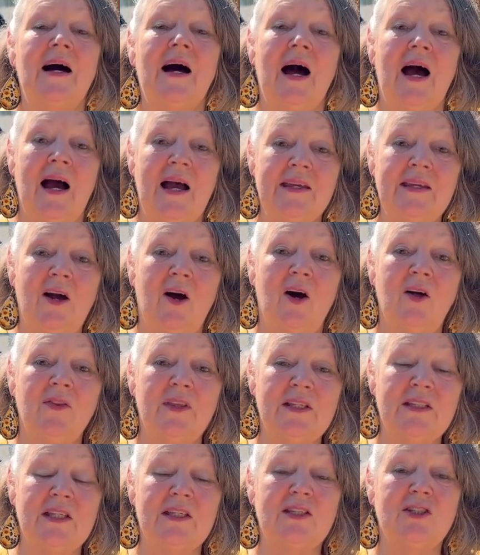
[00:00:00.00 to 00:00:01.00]
Hi y'all,
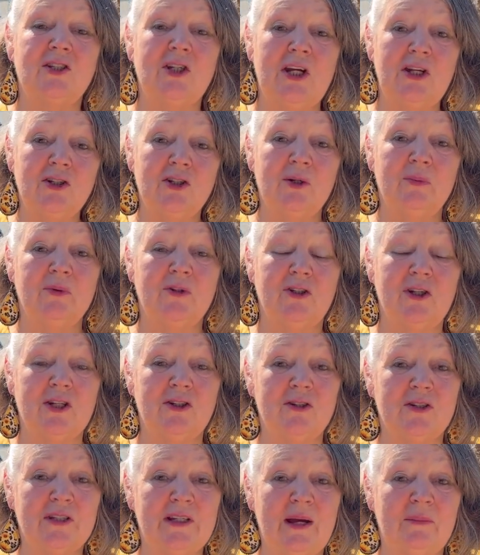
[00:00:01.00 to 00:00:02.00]
this is Ginger with
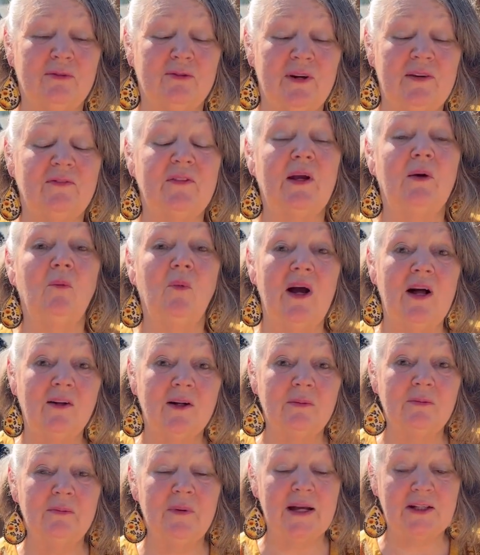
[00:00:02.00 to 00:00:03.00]
Ginger Snap Thrifting.
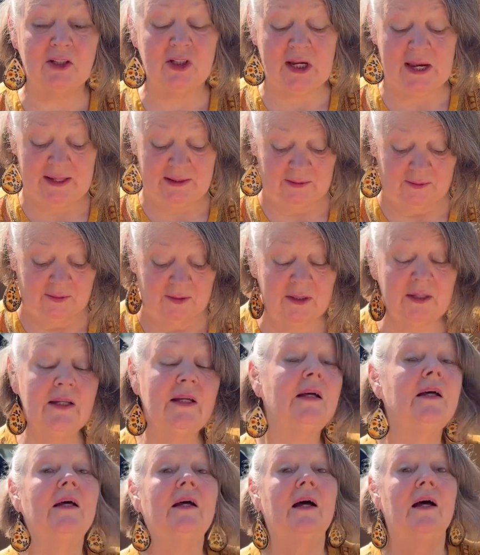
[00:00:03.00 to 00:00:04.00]
Welcome to my channel.
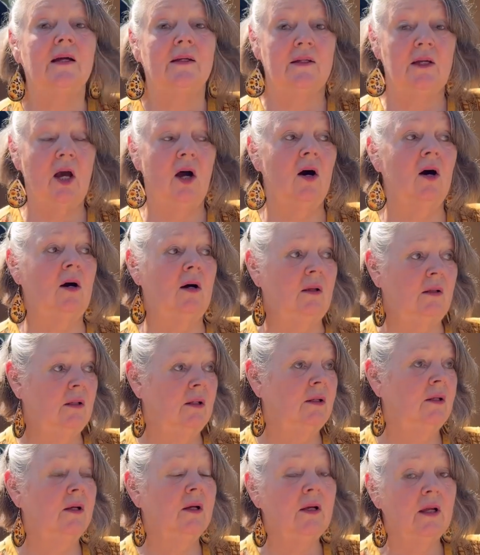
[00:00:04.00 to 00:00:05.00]
Y'all,
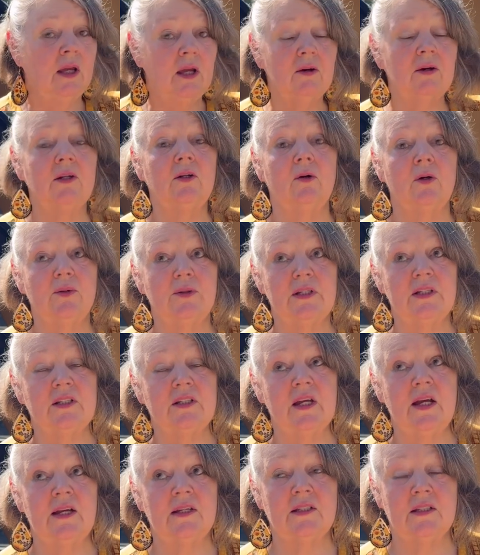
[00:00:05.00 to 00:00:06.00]
here in Northeast
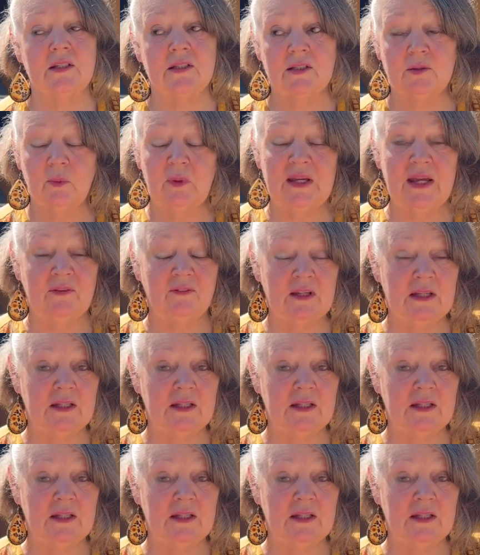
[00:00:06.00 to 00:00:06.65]
Texas, we've